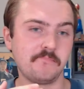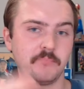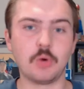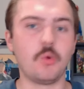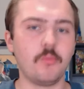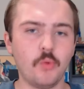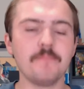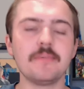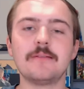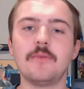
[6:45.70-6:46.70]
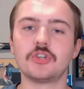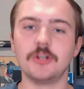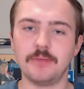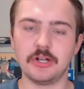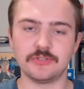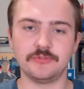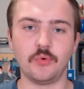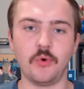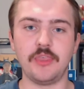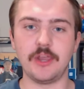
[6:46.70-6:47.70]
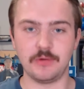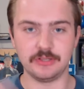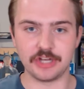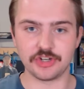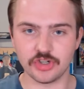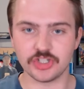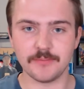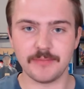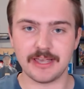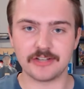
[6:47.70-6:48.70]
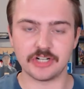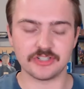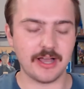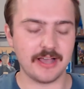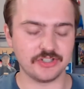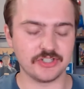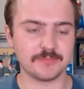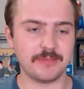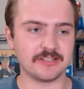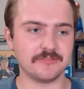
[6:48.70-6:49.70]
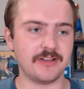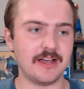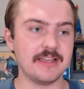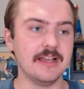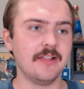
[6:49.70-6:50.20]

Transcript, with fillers: No, one big emotional punch for their relationship, I guess I should specify.